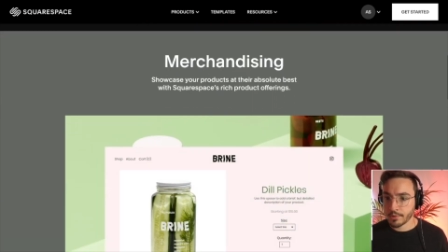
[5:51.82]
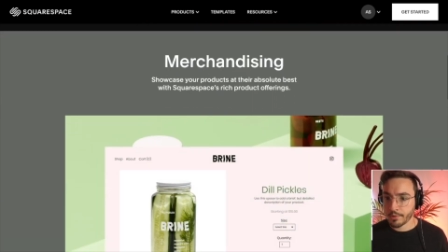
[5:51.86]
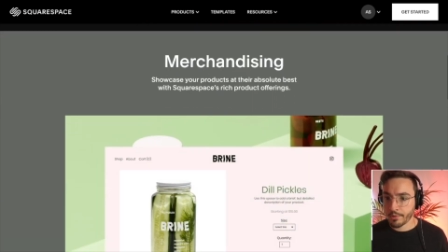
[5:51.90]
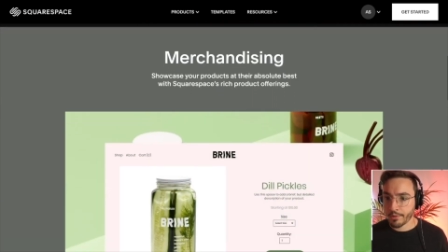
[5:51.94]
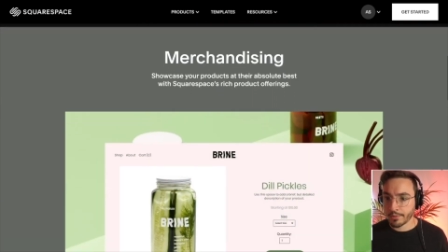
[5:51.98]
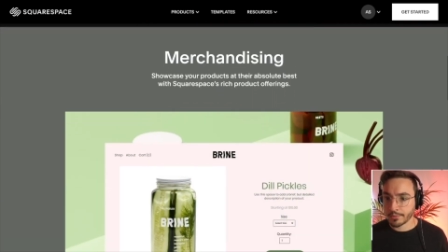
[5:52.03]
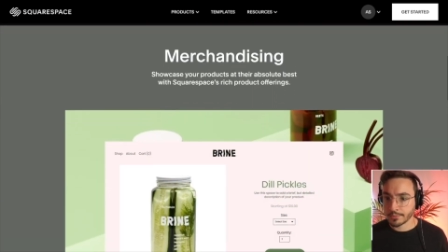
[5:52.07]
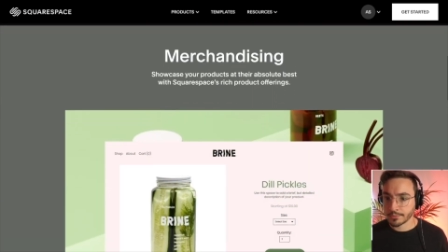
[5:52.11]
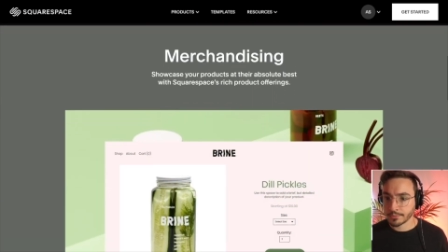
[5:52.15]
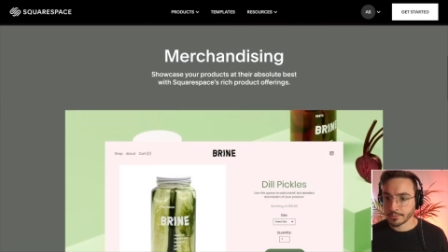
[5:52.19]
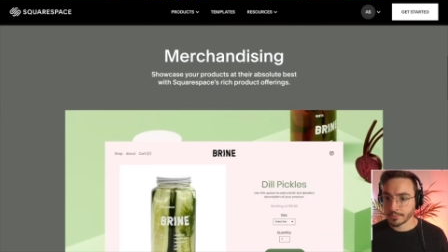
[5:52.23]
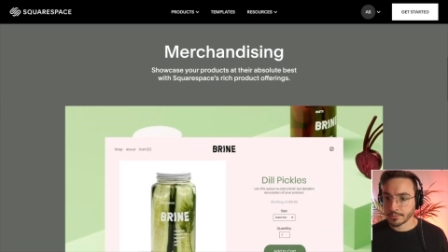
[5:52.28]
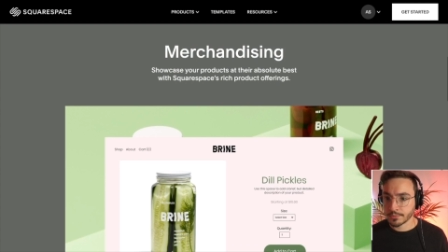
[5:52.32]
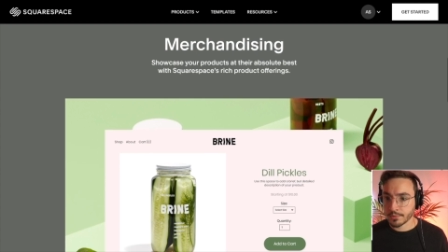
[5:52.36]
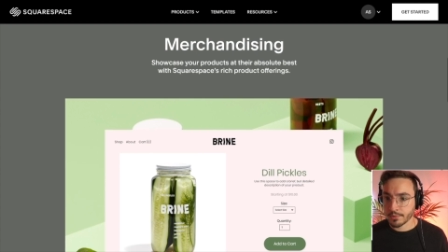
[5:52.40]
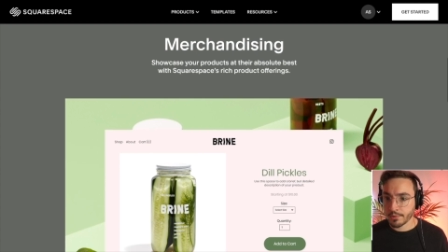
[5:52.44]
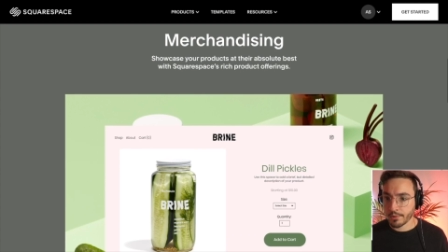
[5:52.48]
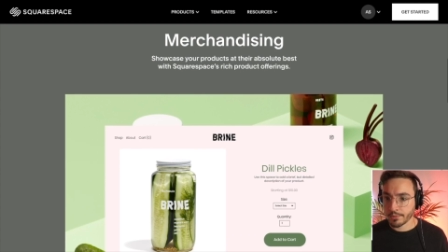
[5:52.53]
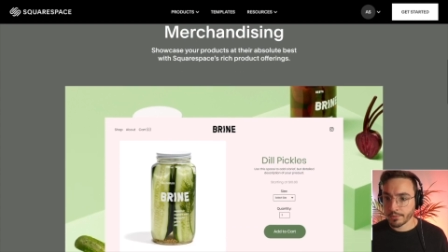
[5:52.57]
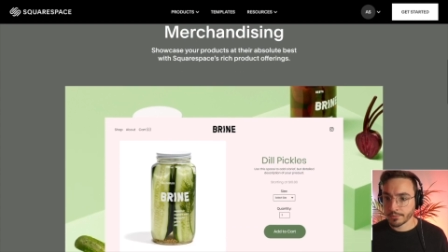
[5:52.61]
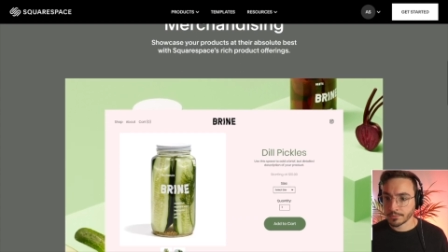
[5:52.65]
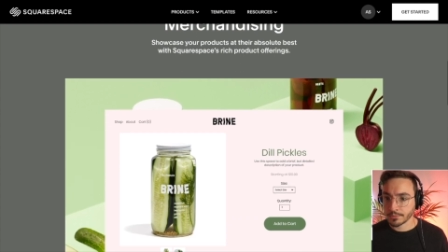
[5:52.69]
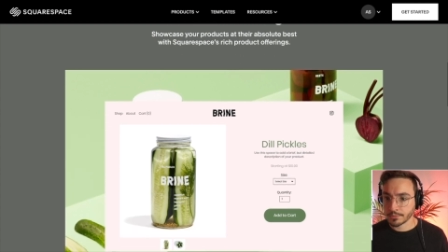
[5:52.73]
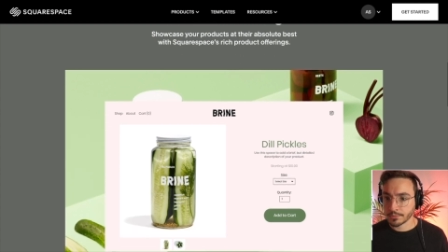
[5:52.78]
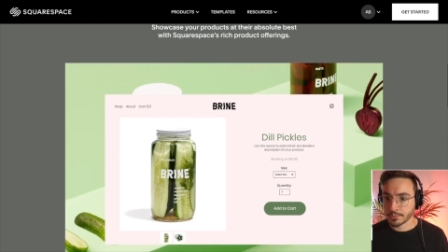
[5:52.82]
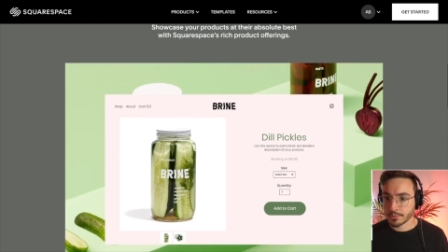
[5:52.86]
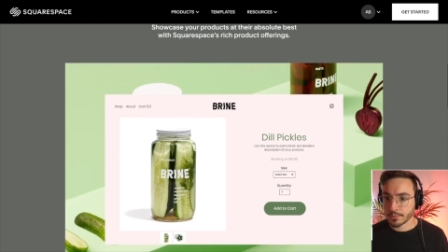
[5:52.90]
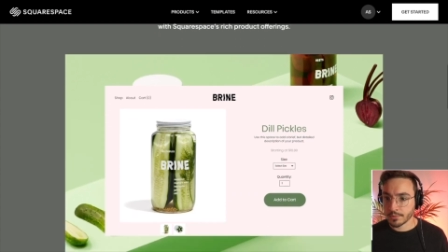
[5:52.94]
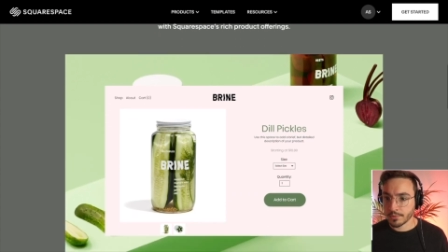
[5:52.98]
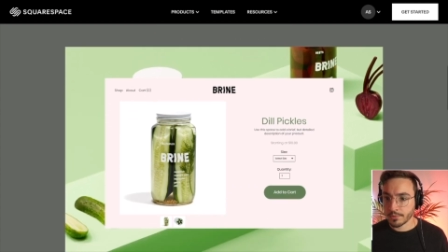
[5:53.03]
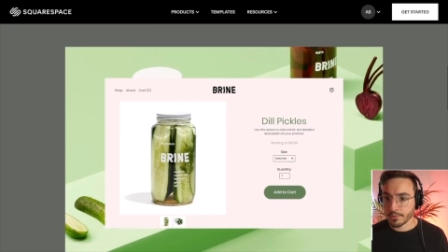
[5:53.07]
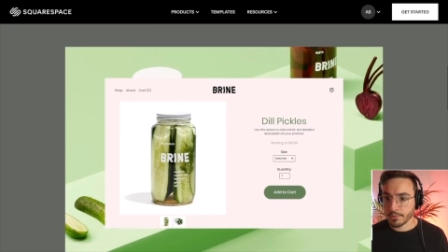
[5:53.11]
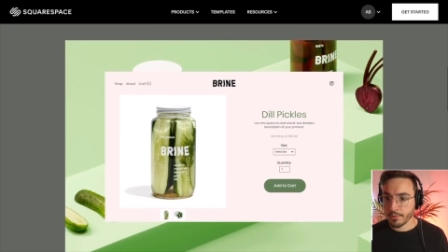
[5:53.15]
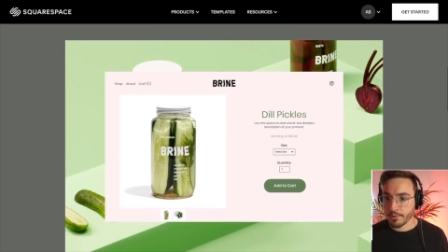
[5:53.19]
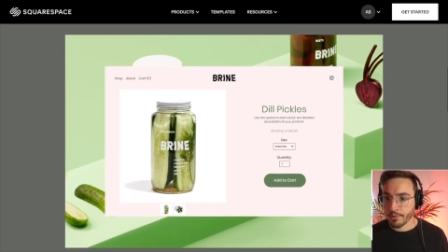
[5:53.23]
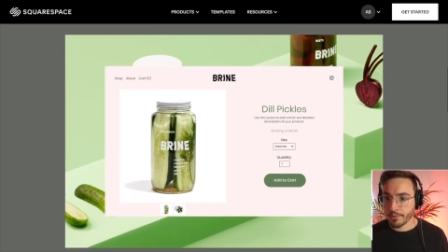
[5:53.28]
and SEO tools,
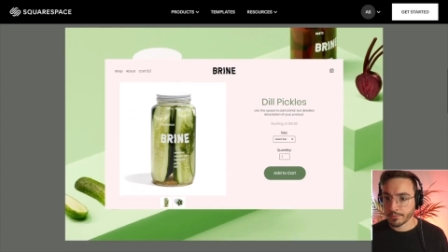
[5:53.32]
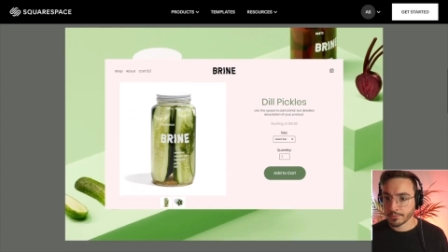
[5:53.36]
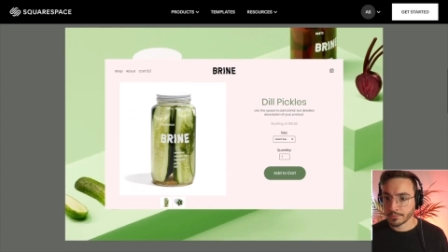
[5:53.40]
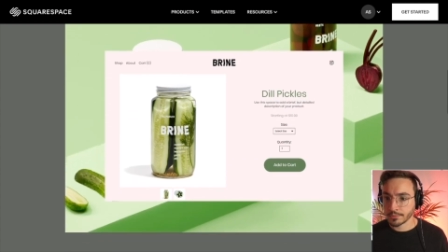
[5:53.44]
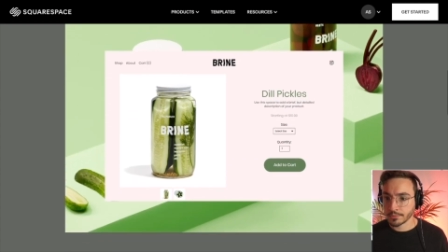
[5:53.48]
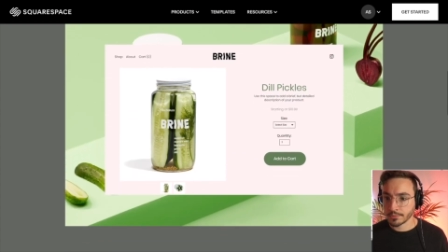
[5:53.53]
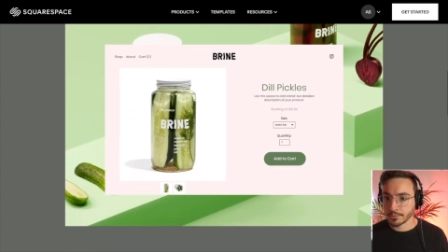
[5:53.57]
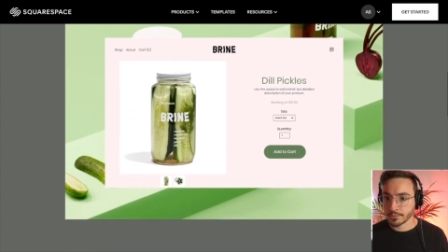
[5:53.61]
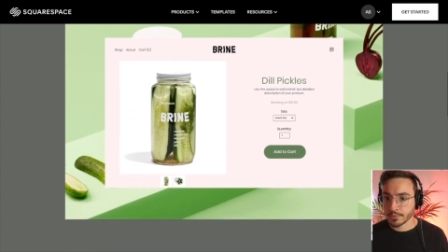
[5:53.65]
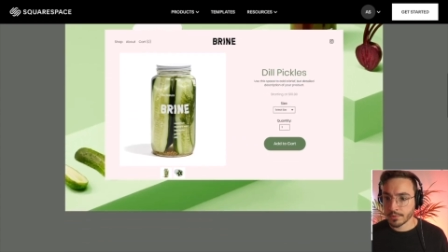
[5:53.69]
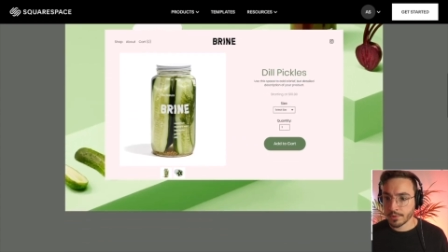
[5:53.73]
create members